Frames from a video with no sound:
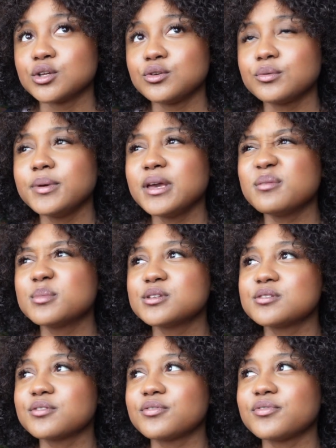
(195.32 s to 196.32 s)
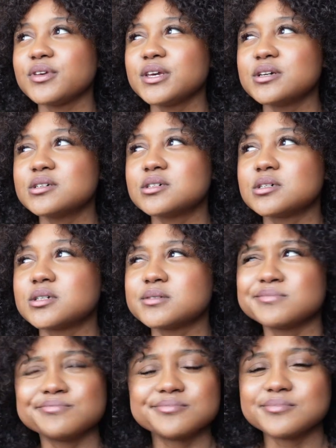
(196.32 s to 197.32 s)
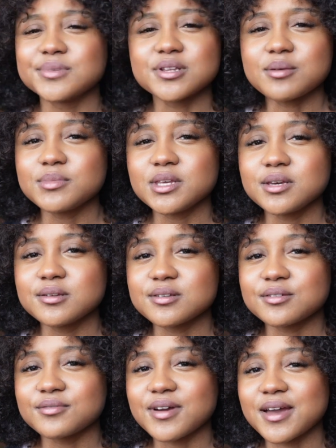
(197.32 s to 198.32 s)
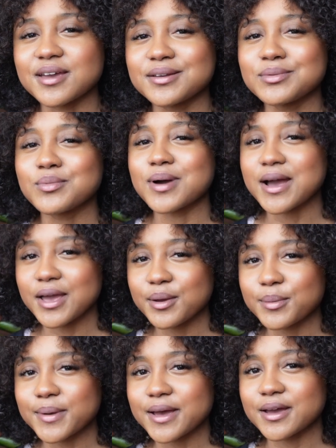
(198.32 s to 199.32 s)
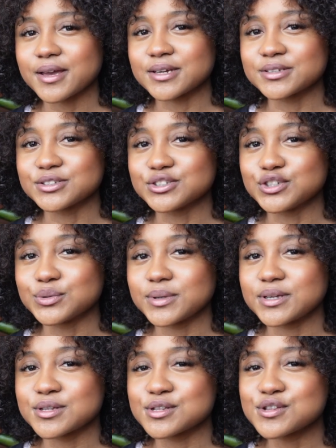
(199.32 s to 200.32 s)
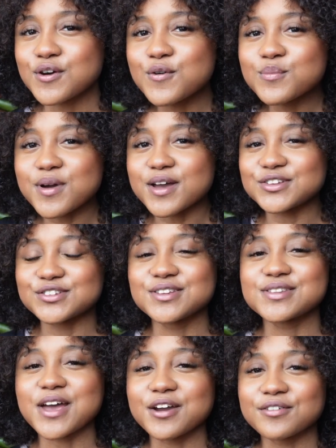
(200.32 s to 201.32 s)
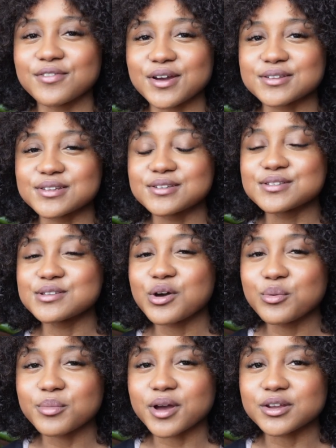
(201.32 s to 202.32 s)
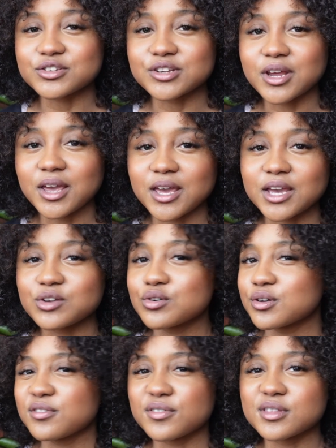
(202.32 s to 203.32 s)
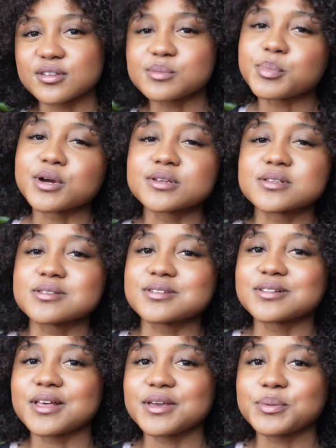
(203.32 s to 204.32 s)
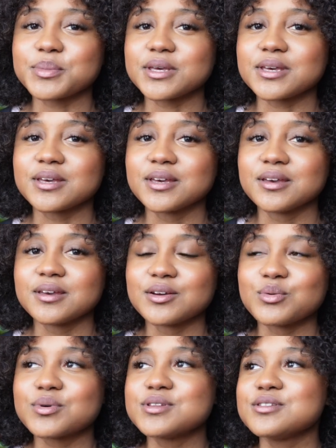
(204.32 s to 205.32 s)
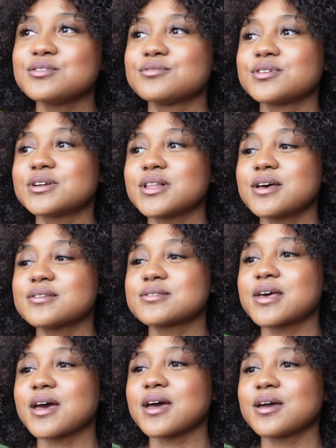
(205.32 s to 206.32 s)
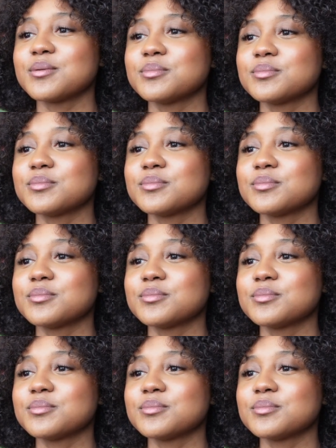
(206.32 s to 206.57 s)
you'll be able to feel something isn't right. Why am I doing so much and sacrificing so much in order for this person to like me? Once you realize that